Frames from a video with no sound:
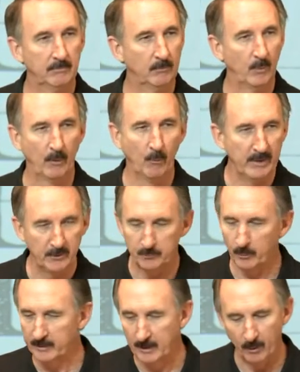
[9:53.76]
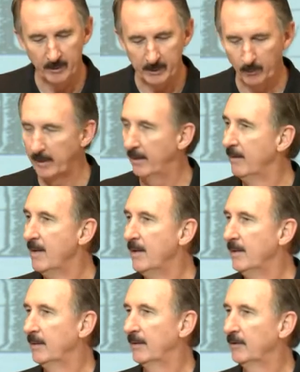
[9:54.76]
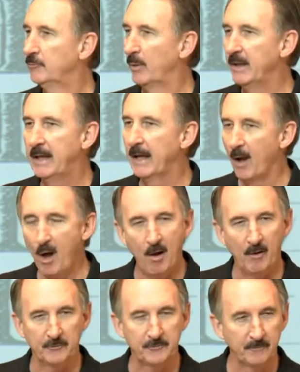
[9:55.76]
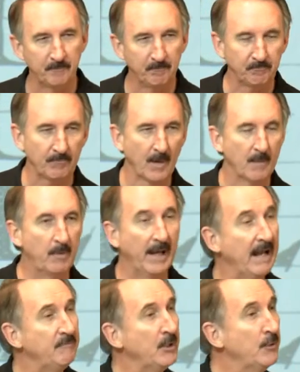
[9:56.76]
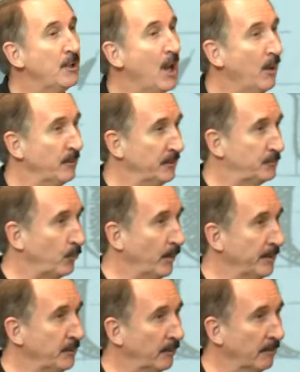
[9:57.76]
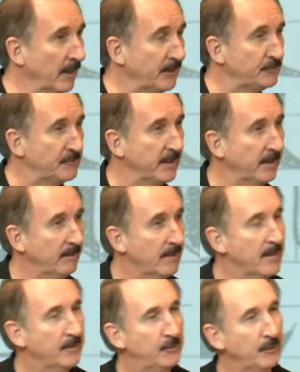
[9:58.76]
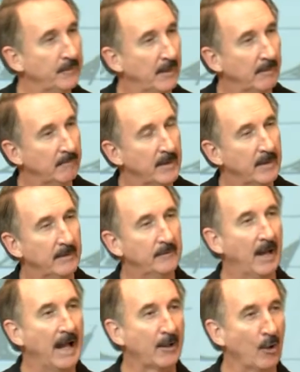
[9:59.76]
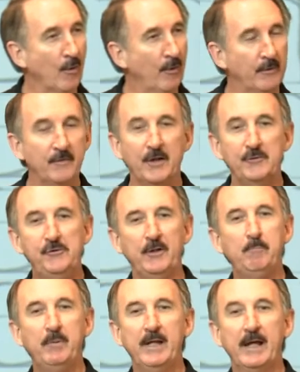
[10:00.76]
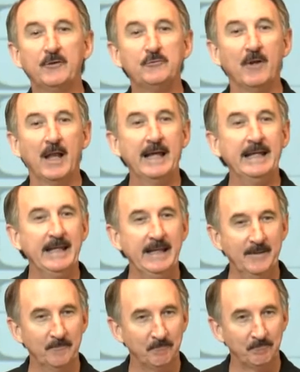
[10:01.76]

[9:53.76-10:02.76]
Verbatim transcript: well, we just wouldn't go anywhere because we'd get lost. But have you noticed when you're listening to the, I call her the GPS lady,